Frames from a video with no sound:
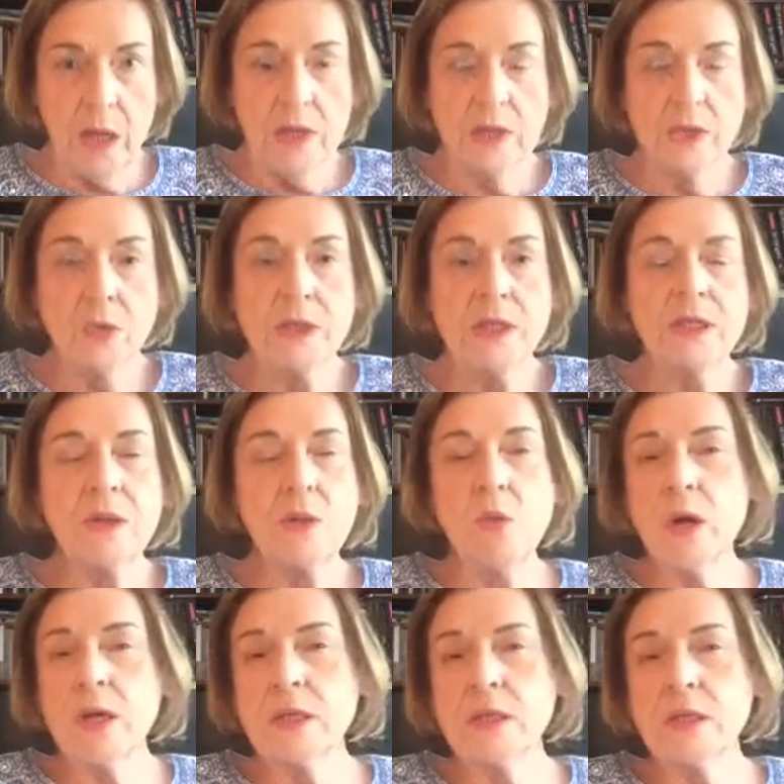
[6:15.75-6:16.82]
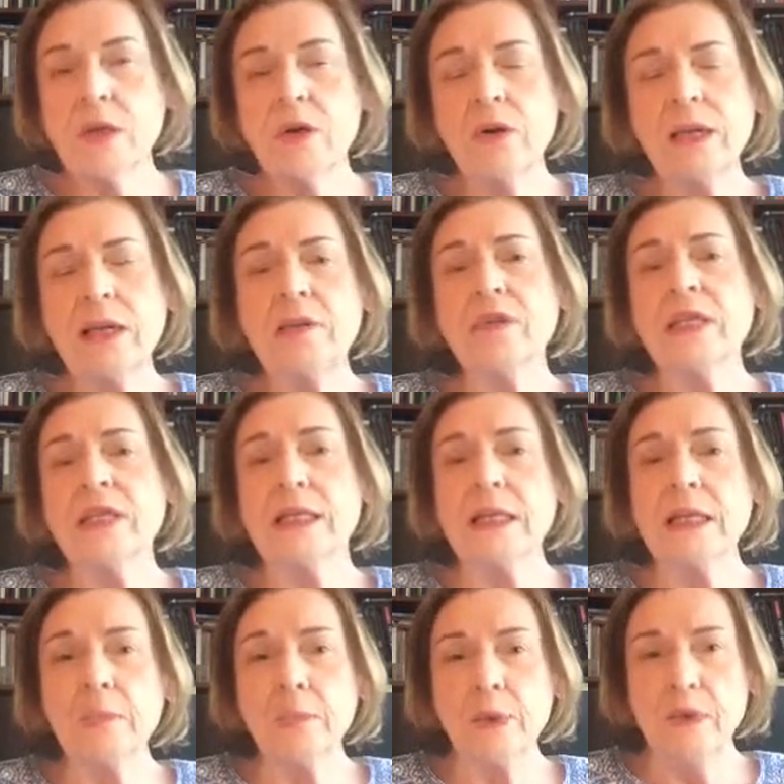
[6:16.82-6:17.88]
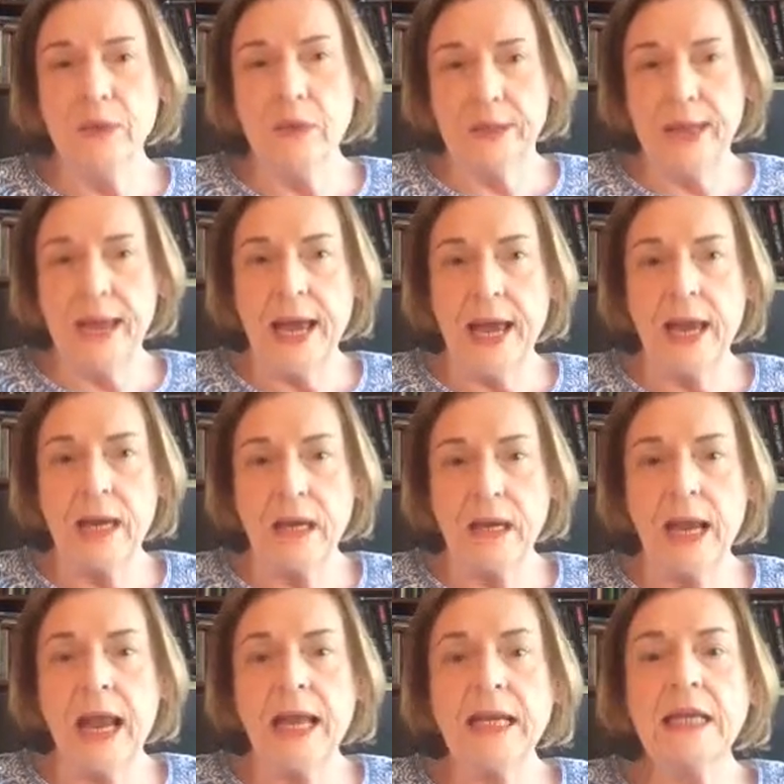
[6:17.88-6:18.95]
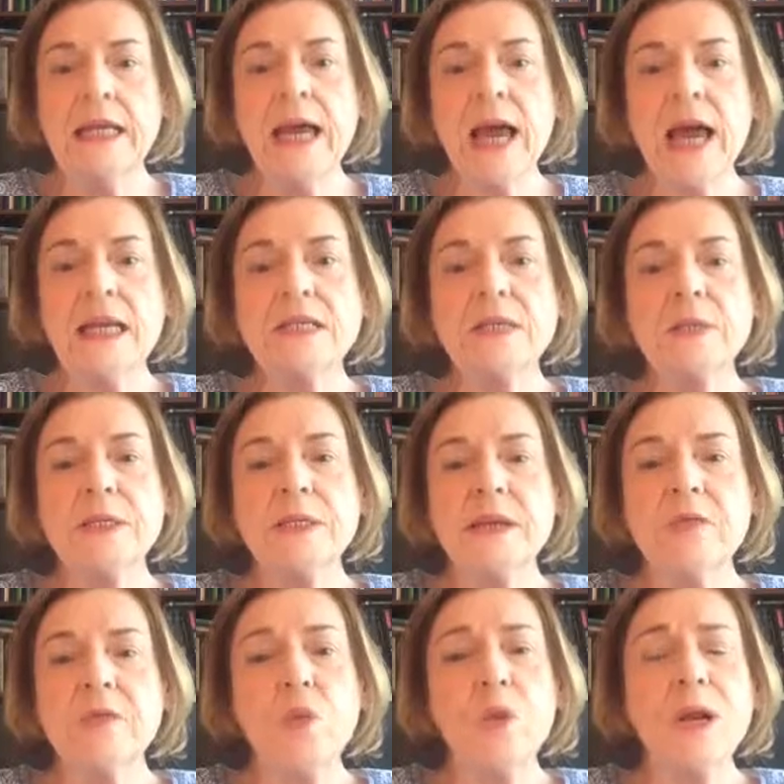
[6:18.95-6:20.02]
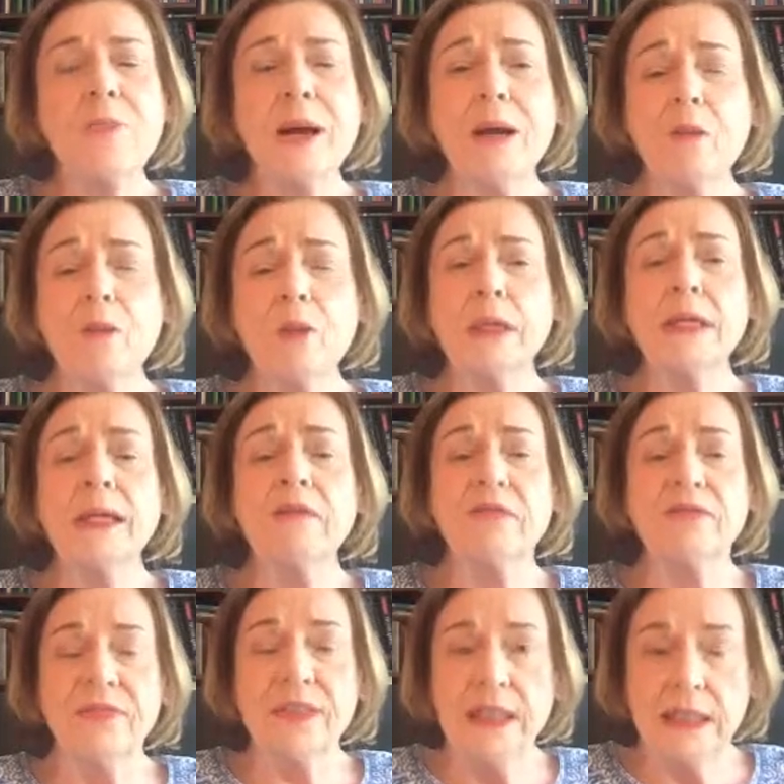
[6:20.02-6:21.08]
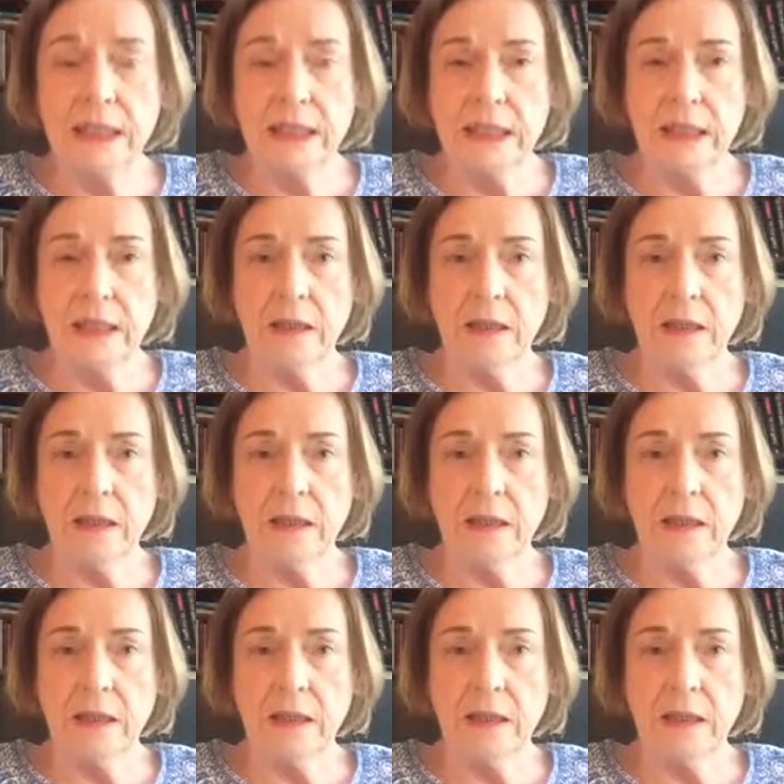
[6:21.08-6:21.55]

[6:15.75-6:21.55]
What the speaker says: So it's the ones that are even deeper than that. I need to ask myself, what am I really feeling?